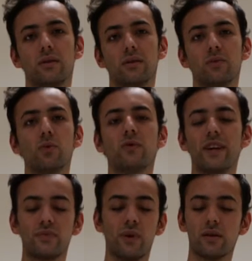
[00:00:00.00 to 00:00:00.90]
A small
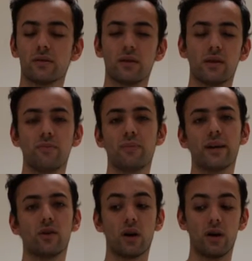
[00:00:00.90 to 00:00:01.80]
face mask, it might
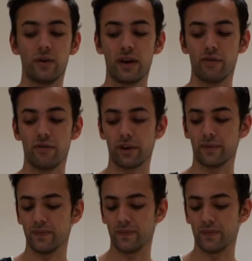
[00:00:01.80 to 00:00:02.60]
not cover everything.